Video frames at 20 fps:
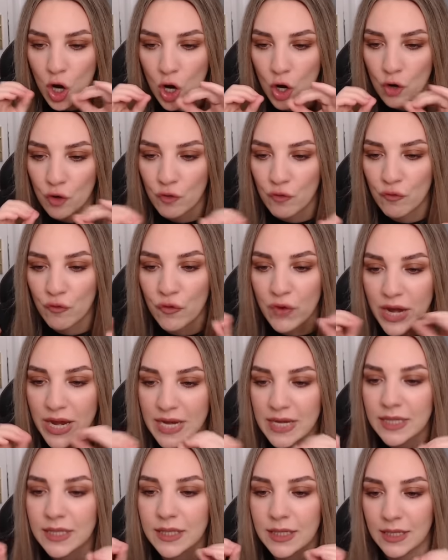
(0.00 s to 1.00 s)

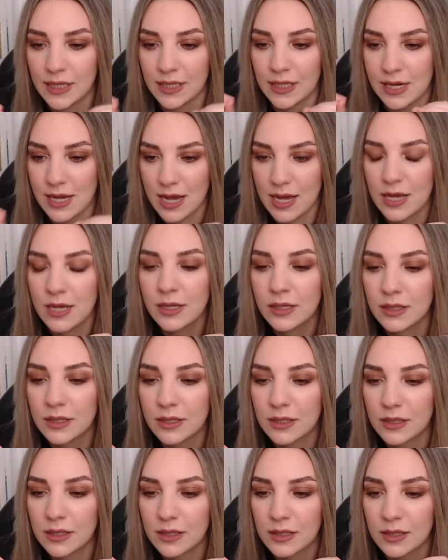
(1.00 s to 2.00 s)

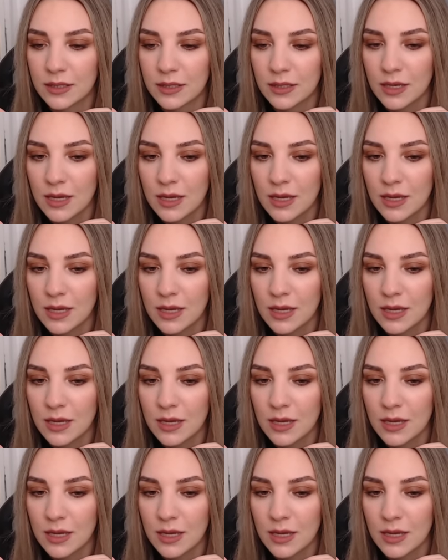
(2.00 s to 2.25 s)
craziness